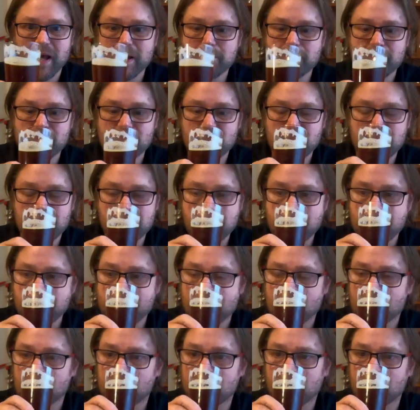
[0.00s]
the 8%.
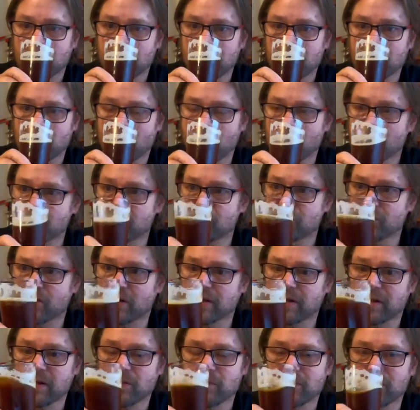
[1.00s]
Uh, the hops,
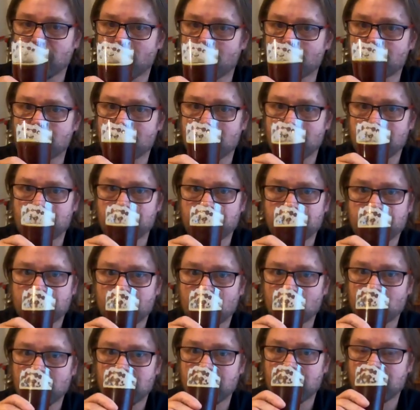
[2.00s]
I don't know what the hops are.
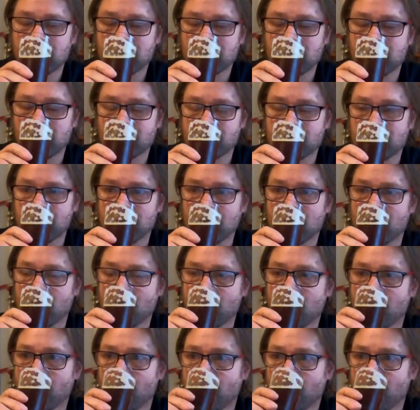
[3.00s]
I really can't tell you.